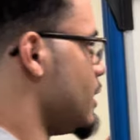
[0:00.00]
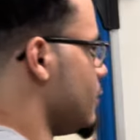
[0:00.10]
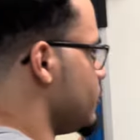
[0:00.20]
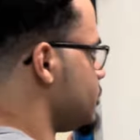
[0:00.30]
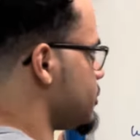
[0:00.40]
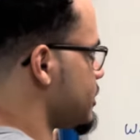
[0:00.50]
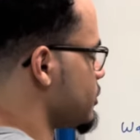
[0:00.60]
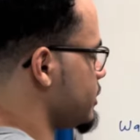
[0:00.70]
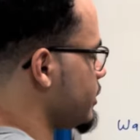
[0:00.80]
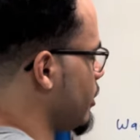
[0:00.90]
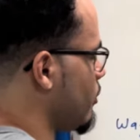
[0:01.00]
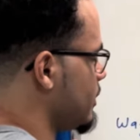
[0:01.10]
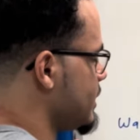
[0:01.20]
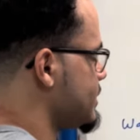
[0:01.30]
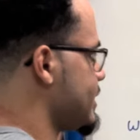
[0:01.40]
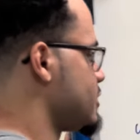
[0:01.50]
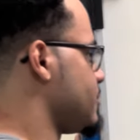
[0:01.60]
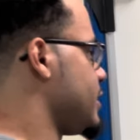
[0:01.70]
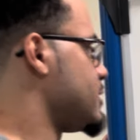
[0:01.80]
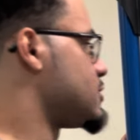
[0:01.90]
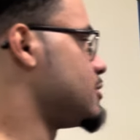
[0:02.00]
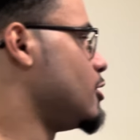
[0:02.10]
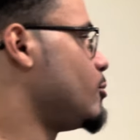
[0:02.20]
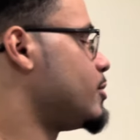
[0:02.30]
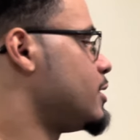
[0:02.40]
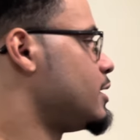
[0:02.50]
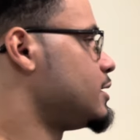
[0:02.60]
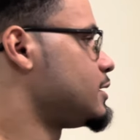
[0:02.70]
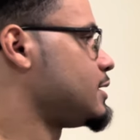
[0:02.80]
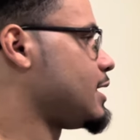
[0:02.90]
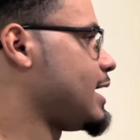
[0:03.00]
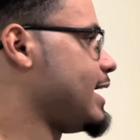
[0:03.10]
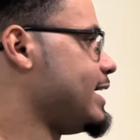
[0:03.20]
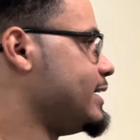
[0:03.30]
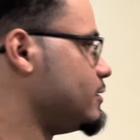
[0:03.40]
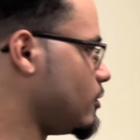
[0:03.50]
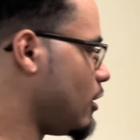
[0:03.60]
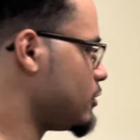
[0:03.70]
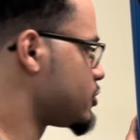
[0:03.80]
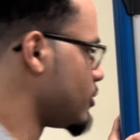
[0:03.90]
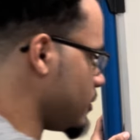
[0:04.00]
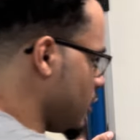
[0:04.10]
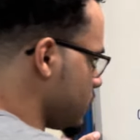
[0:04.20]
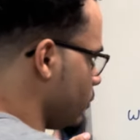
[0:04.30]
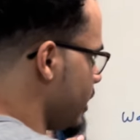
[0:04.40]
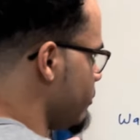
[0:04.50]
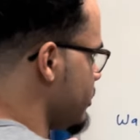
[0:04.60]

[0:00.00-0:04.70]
Which is essentially the OLS estimated slope. And also along the way, we